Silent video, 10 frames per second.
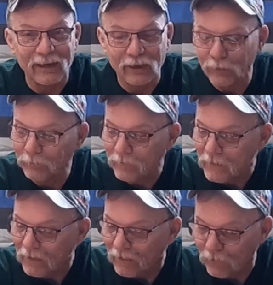up,
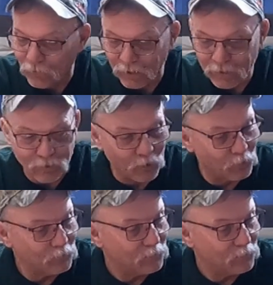ready to go.